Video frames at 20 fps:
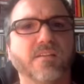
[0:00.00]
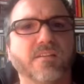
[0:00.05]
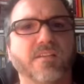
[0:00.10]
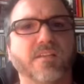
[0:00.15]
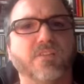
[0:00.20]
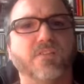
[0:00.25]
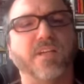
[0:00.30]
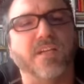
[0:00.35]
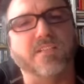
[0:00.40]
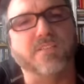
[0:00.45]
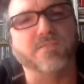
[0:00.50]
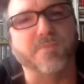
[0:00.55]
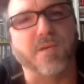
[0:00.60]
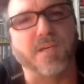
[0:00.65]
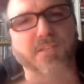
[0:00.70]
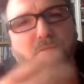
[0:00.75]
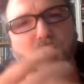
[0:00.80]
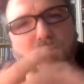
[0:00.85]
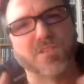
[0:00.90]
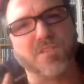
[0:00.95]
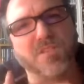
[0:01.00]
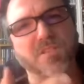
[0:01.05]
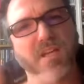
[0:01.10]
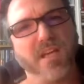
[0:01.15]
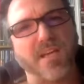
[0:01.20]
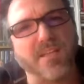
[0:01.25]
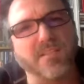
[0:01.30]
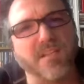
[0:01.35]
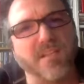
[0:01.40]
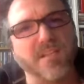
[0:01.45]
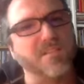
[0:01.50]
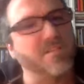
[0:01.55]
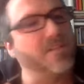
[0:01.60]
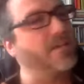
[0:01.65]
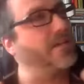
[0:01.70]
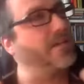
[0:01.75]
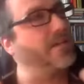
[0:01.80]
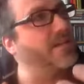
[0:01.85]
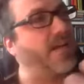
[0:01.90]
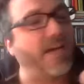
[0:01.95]
The Connective Party was designed as
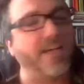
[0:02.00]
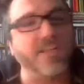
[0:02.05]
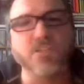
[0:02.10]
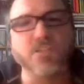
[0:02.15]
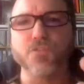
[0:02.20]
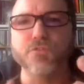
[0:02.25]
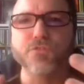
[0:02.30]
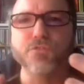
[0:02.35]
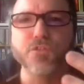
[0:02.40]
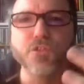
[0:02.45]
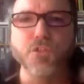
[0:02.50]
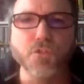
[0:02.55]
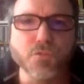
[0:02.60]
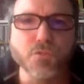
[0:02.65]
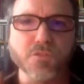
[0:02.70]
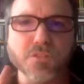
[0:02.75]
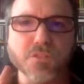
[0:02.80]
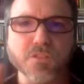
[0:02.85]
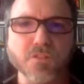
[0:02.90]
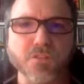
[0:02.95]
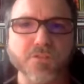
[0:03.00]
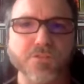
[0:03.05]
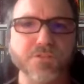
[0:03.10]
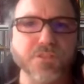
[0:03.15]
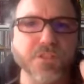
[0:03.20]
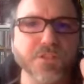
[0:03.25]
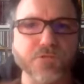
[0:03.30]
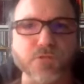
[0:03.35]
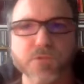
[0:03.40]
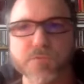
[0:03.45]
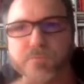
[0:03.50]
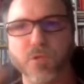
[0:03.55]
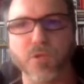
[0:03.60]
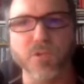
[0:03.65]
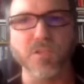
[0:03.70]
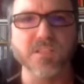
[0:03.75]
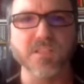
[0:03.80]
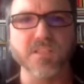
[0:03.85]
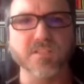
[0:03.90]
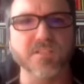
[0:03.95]
a kind of union of different
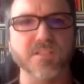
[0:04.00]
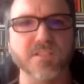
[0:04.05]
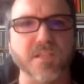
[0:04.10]
political